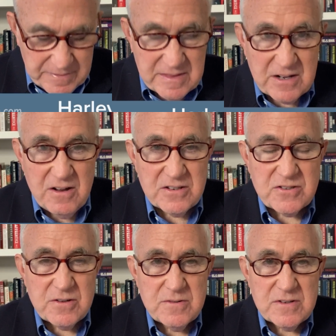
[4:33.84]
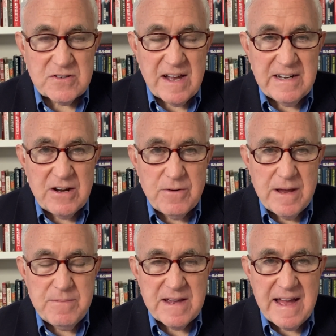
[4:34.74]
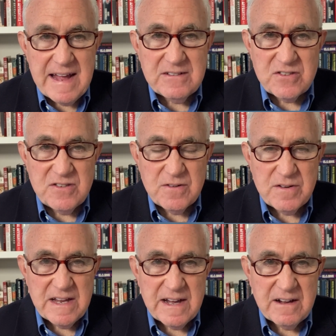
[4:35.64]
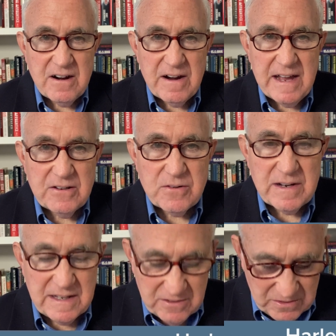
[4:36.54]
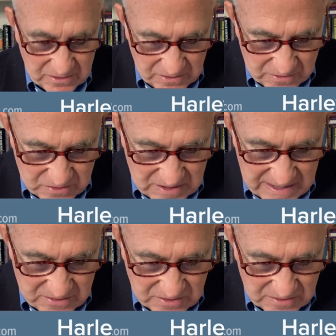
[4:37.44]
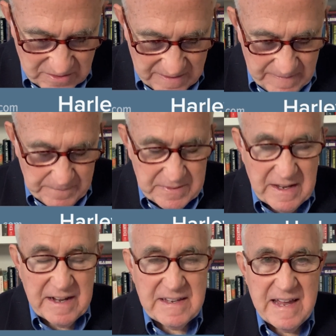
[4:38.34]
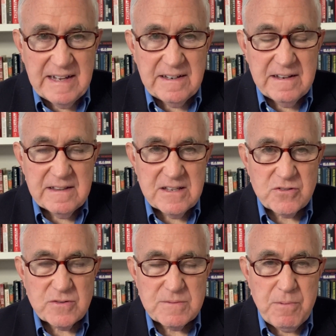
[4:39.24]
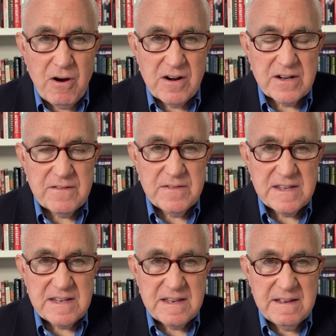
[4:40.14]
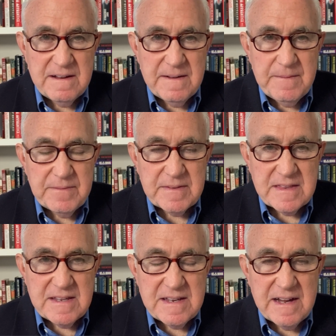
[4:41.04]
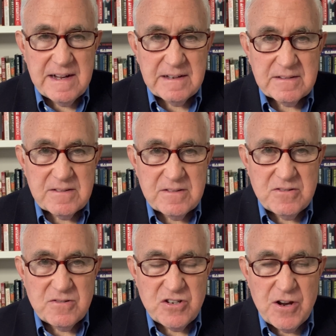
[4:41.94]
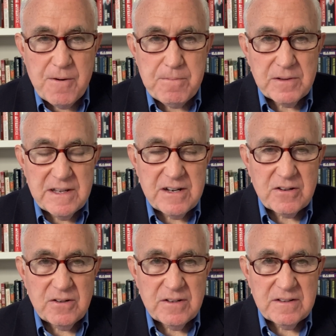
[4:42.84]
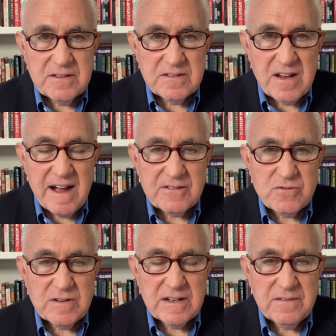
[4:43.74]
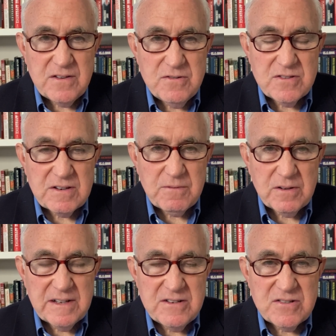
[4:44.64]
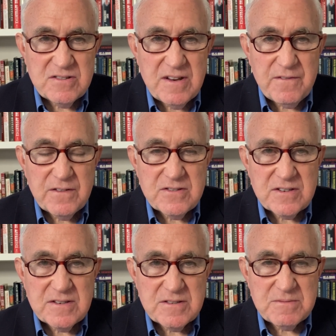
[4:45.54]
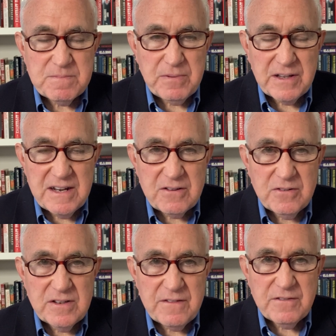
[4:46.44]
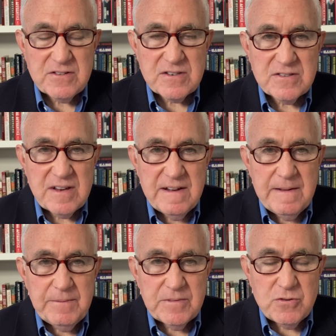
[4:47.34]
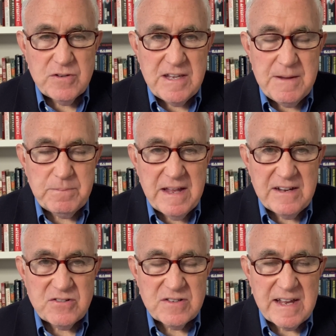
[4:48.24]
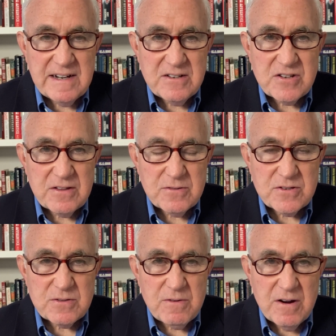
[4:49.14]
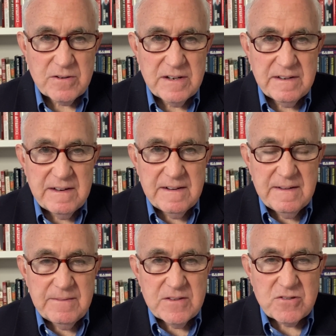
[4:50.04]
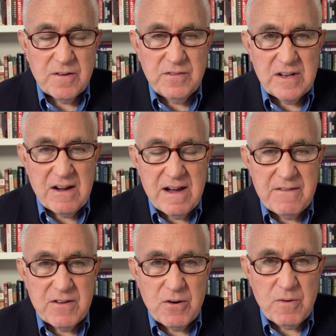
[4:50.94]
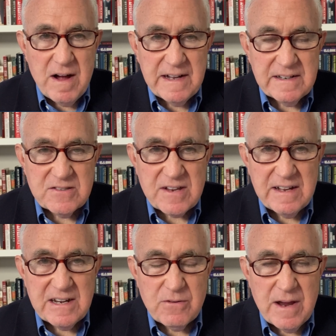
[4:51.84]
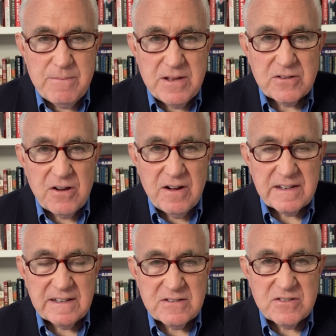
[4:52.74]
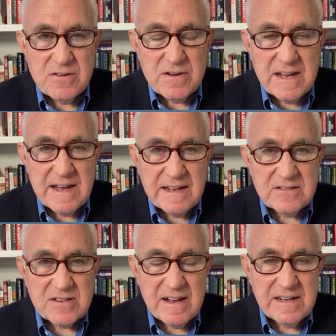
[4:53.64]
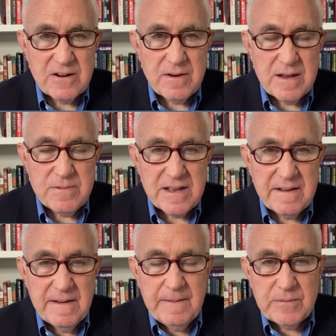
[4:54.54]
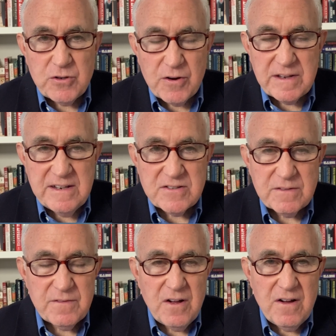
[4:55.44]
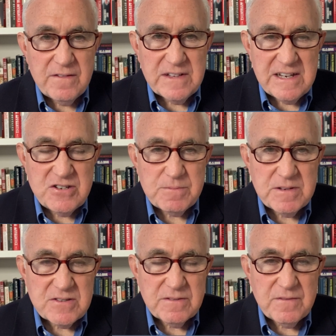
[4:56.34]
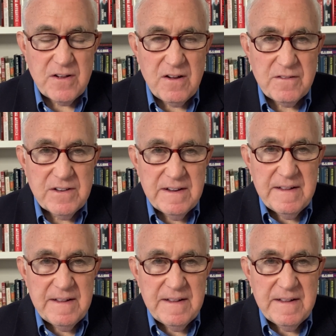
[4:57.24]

Then also Saudi Arabia and Syria are entering into negotiations. Again, this was part of the, the uh, geopolitical doctrine of using religious differences, political differences, to keep nations at each other's throat. So if you now have Iran and Saudi Arabia talking, Syria and Saudi Arabia, Turkey's involved, Egypt is involved,